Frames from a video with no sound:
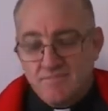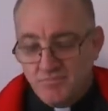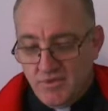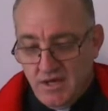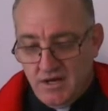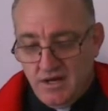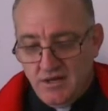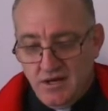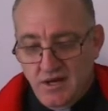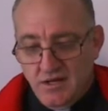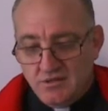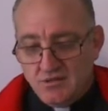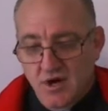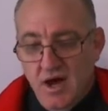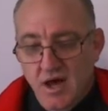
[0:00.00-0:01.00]
that a
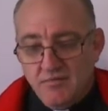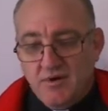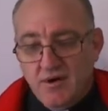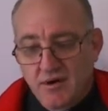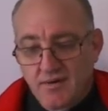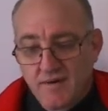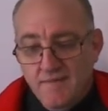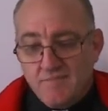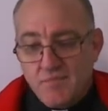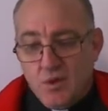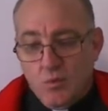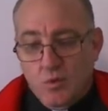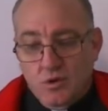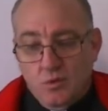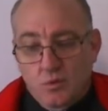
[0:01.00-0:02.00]
driver
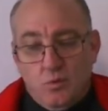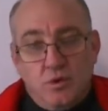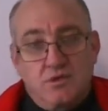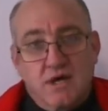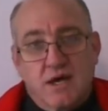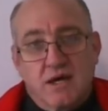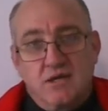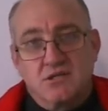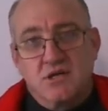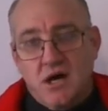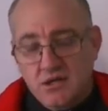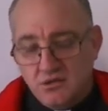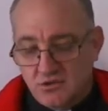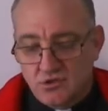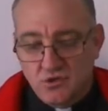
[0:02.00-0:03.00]
will take a
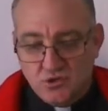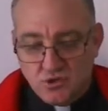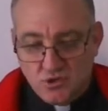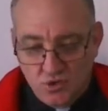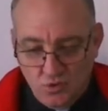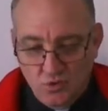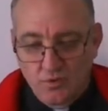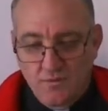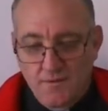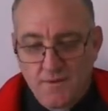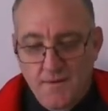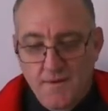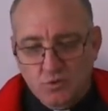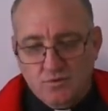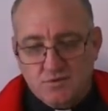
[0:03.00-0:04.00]
child to school.
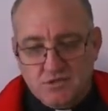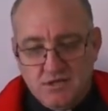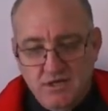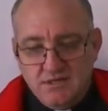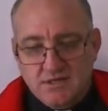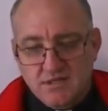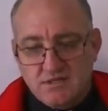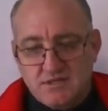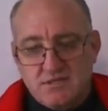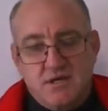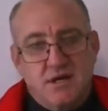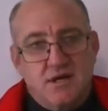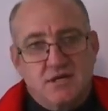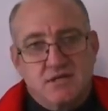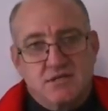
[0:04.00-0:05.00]
Jesus
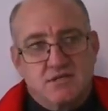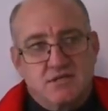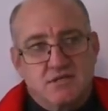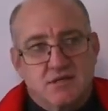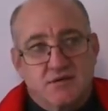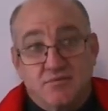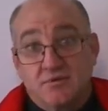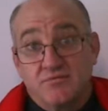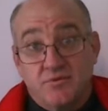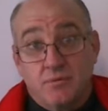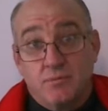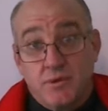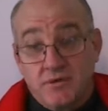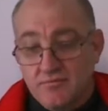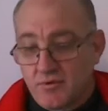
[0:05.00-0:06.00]
is the
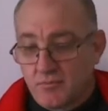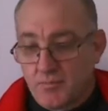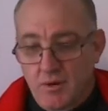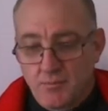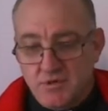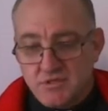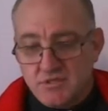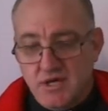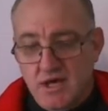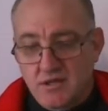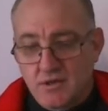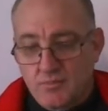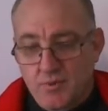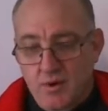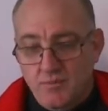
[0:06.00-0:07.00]
fulfillment of the promise, and
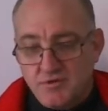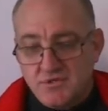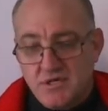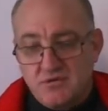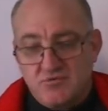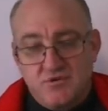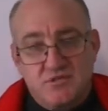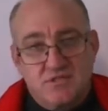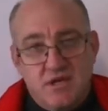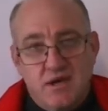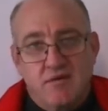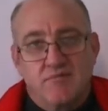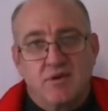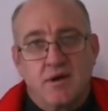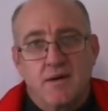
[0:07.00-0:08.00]
the promise is
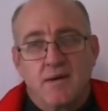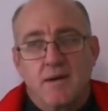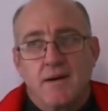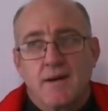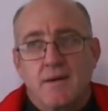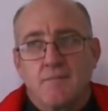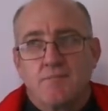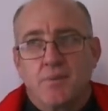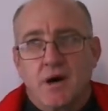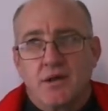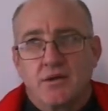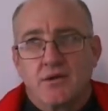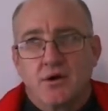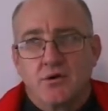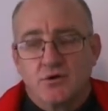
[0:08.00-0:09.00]
received by
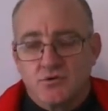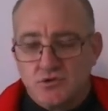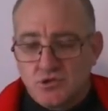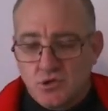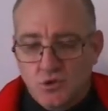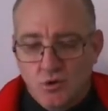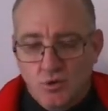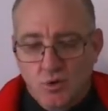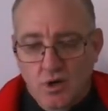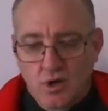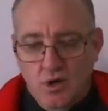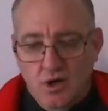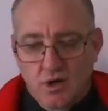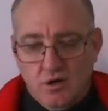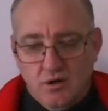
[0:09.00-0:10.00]
those who
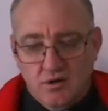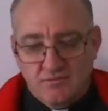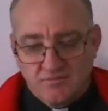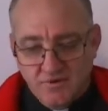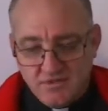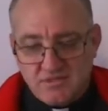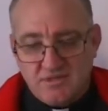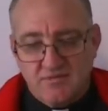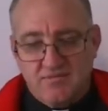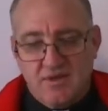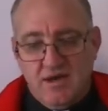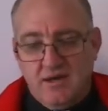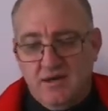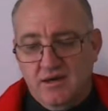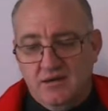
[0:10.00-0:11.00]
are convinced of
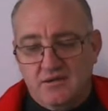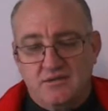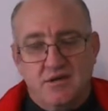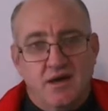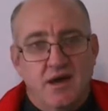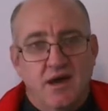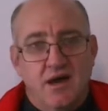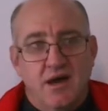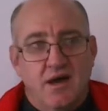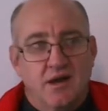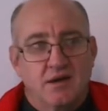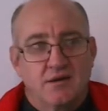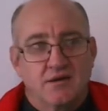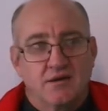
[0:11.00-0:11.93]
their guilt and